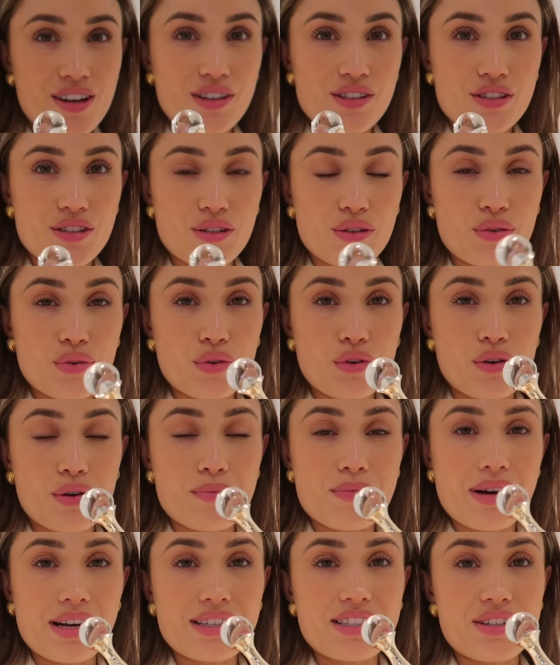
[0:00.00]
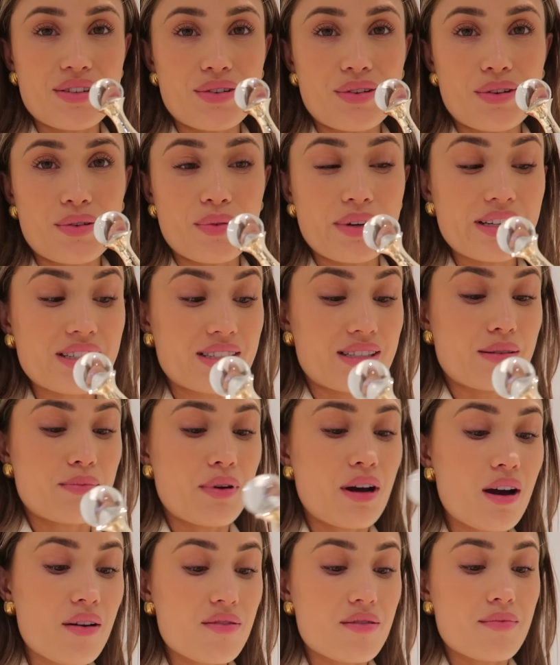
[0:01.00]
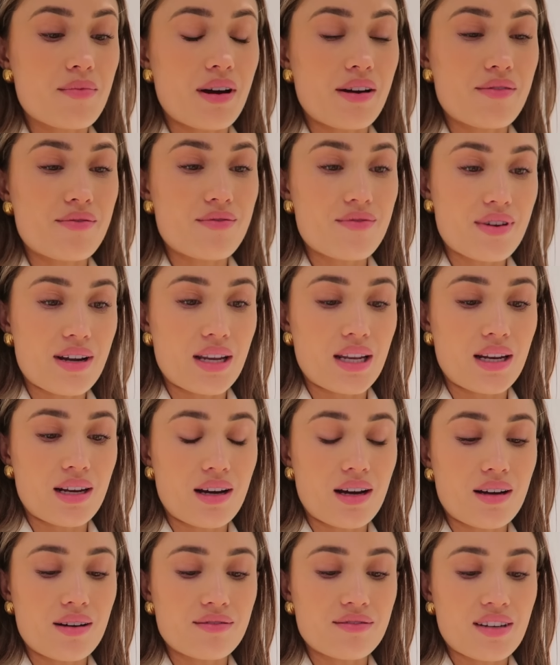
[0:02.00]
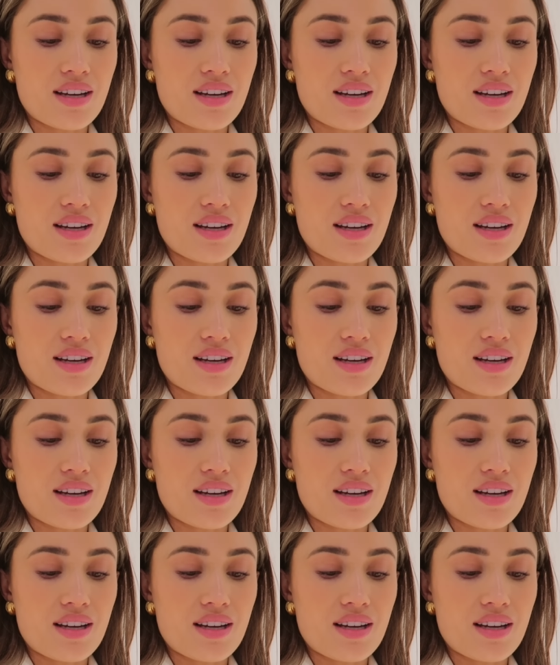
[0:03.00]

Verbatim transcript: J'adore by Dior, which is a perfume I really love.